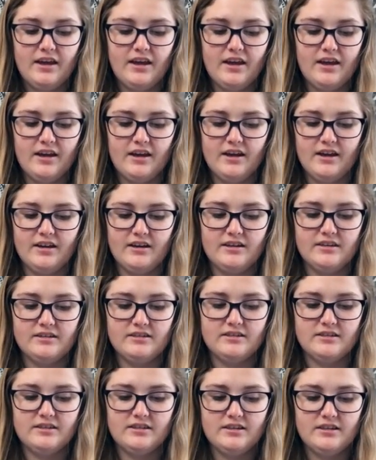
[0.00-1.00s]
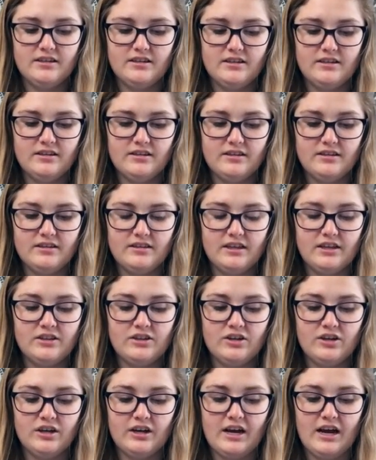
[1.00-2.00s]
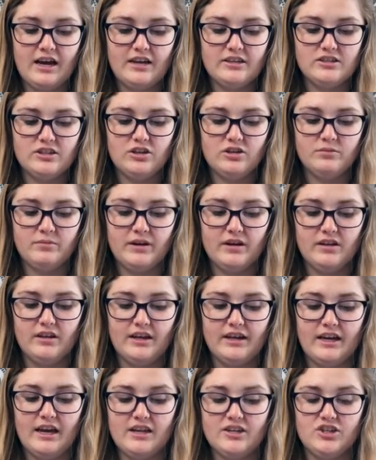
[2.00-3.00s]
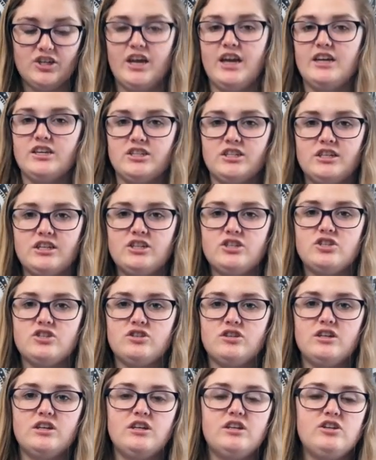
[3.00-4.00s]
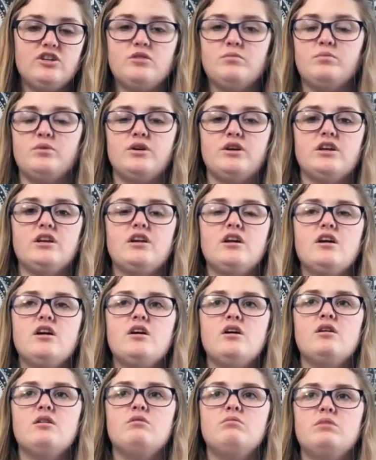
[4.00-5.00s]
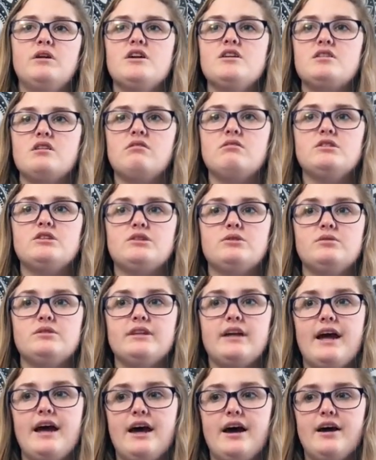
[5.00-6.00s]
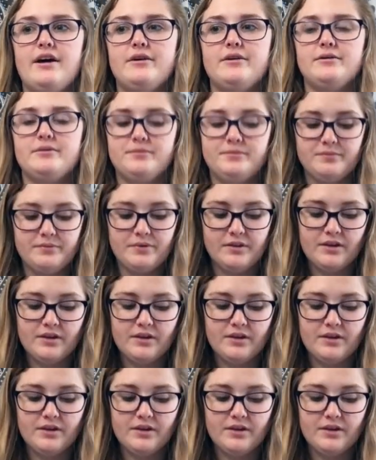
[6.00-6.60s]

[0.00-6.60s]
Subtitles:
and then they're gonna ask you about education history, and you can put where you're going to school now.